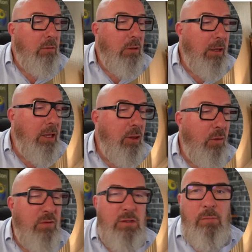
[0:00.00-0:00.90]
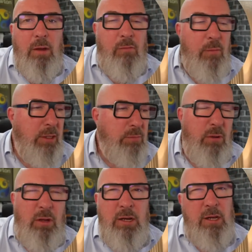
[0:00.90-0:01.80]
Okay, the office is a bit of a mess,
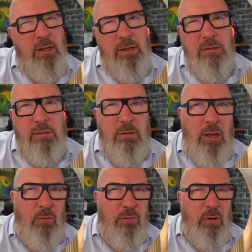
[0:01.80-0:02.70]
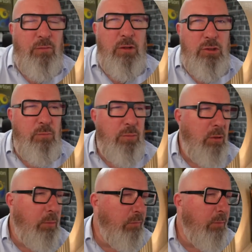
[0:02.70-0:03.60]
but any decent, healthy office should be
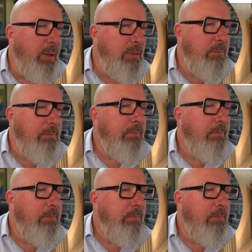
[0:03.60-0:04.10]
a bit of a mess.